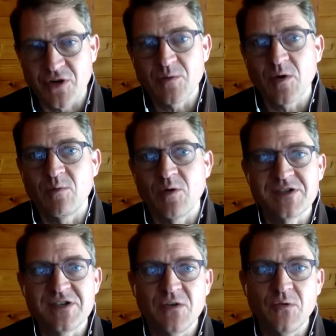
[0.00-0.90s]
World War
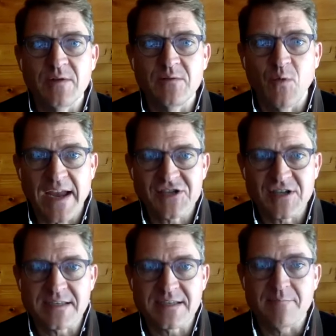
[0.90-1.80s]
II, when
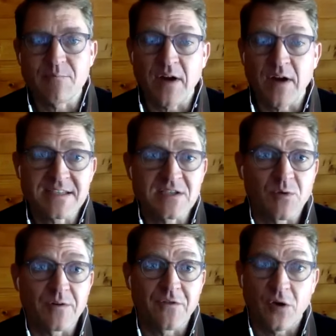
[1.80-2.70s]
wages and prices
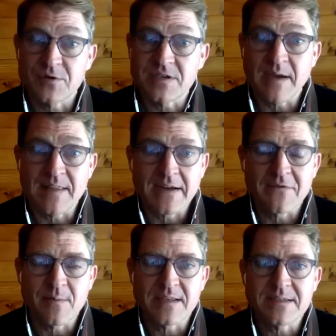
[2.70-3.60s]
were frozen by the
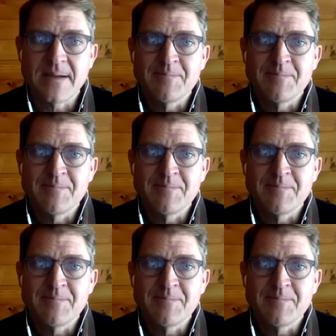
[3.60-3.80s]
government,